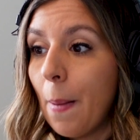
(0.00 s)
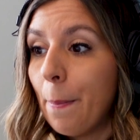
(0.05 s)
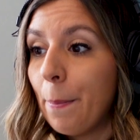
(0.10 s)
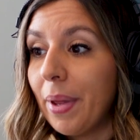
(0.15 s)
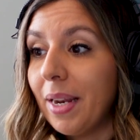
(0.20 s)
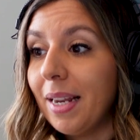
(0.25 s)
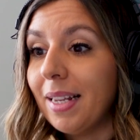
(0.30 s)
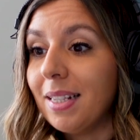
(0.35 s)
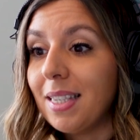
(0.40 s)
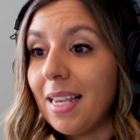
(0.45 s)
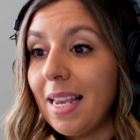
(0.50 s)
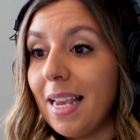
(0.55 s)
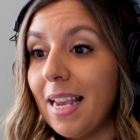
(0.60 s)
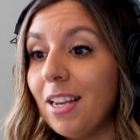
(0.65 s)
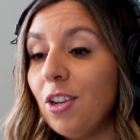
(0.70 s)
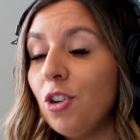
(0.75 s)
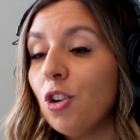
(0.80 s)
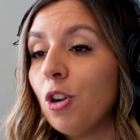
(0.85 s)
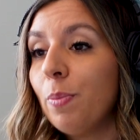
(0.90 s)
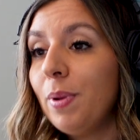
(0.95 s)
but it's
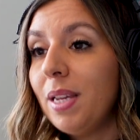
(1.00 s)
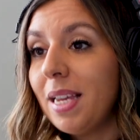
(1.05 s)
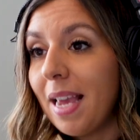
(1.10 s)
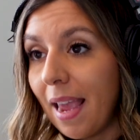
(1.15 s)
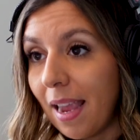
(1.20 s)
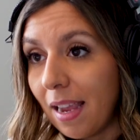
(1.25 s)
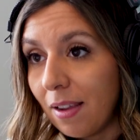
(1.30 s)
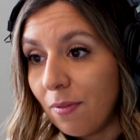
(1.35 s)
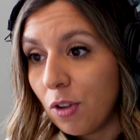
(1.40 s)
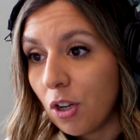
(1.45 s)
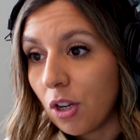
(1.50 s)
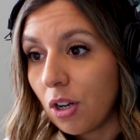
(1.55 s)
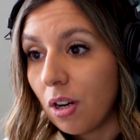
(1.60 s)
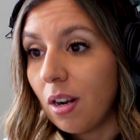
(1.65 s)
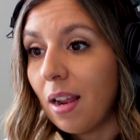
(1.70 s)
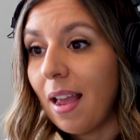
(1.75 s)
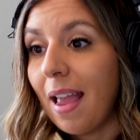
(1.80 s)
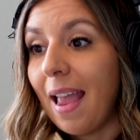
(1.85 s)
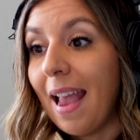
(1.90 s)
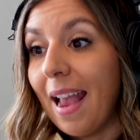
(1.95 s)
in your
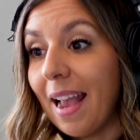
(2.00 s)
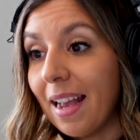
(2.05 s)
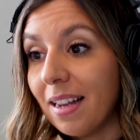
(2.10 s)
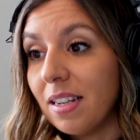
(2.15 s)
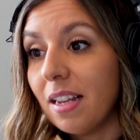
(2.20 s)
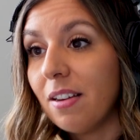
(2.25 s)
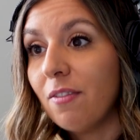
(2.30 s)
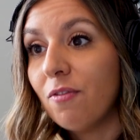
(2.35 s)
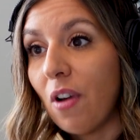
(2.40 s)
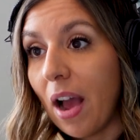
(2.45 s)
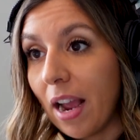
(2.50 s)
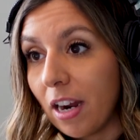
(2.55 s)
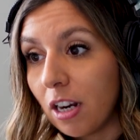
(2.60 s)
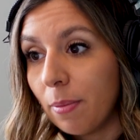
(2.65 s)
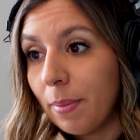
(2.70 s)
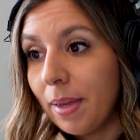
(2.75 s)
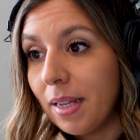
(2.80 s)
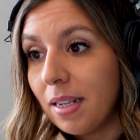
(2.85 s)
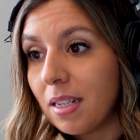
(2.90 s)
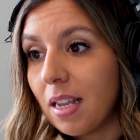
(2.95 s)
behavior and
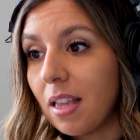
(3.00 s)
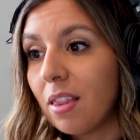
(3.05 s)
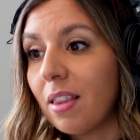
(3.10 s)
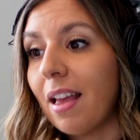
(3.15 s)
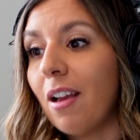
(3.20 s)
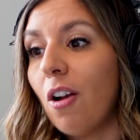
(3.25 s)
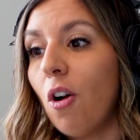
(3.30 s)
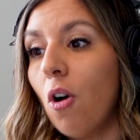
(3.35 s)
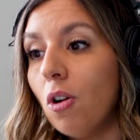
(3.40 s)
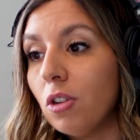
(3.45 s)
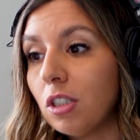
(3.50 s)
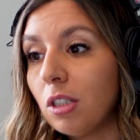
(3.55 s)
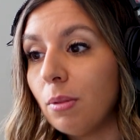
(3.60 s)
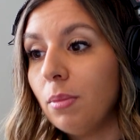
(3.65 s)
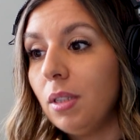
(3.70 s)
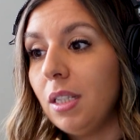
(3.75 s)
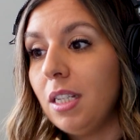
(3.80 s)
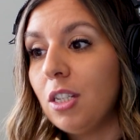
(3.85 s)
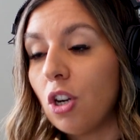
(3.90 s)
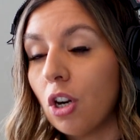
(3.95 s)
environment that
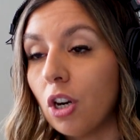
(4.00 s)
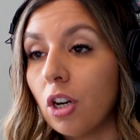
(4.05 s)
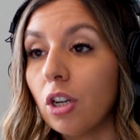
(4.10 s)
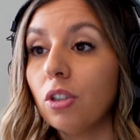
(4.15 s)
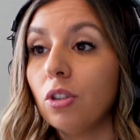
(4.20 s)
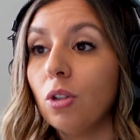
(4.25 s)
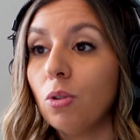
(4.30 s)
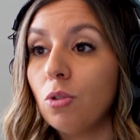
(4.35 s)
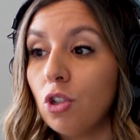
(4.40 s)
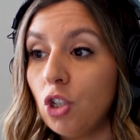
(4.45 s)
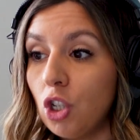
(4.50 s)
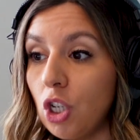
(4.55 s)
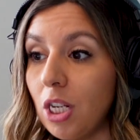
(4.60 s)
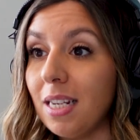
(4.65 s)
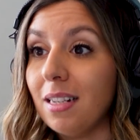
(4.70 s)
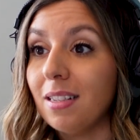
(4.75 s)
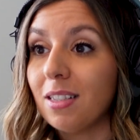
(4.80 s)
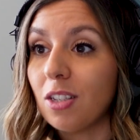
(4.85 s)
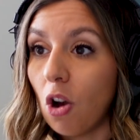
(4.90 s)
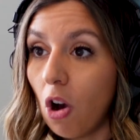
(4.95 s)
ultimately turn those
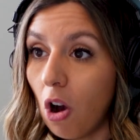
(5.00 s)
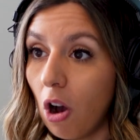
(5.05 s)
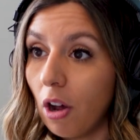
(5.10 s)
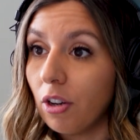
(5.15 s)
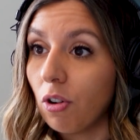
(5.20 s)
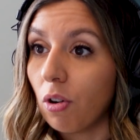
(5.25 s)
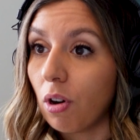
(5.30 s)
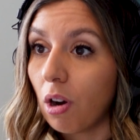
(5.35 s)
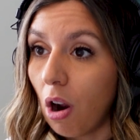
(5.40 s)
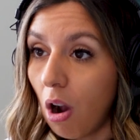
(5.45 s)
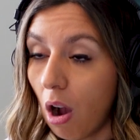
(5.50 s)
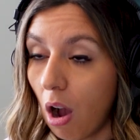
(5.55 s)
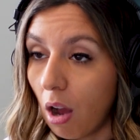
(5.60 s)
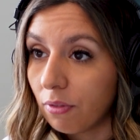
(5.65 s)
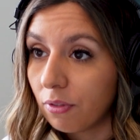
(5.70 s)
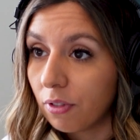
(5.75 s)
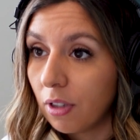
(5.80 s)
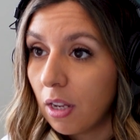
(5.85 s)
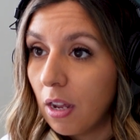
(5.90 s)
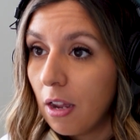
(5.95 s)
genes on or
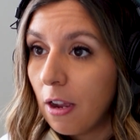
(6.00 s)
off.